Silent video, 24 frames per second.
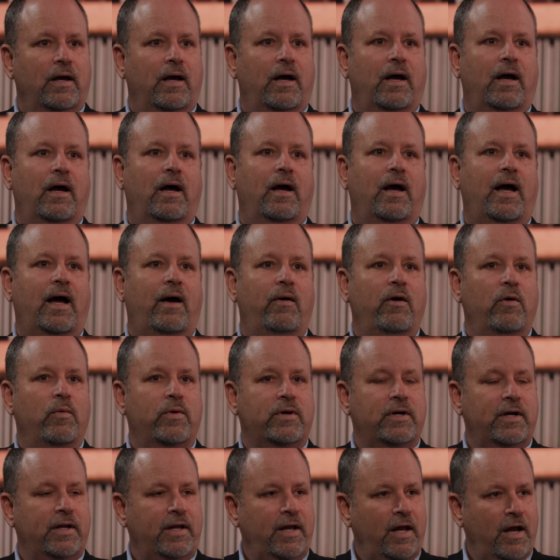how I
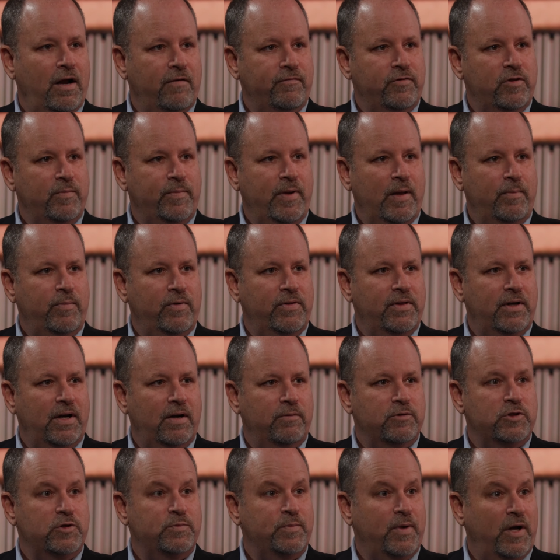wanted to care for the people that I
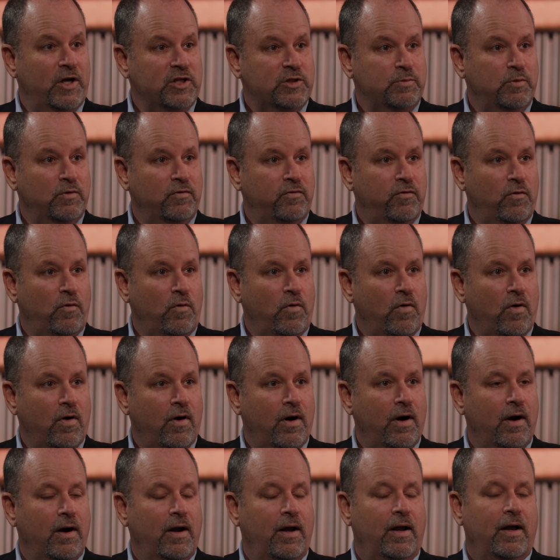was responsible
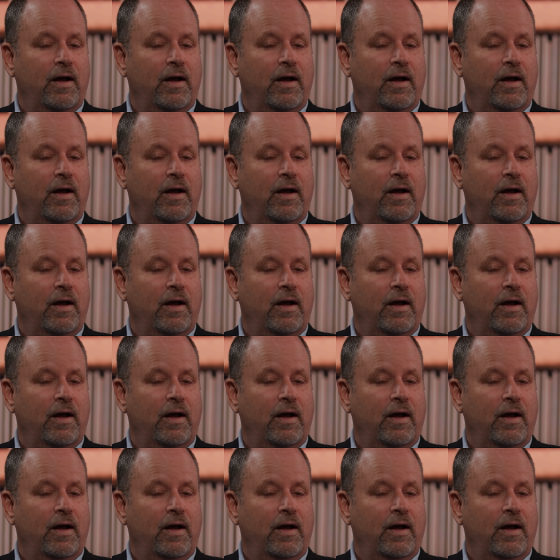for,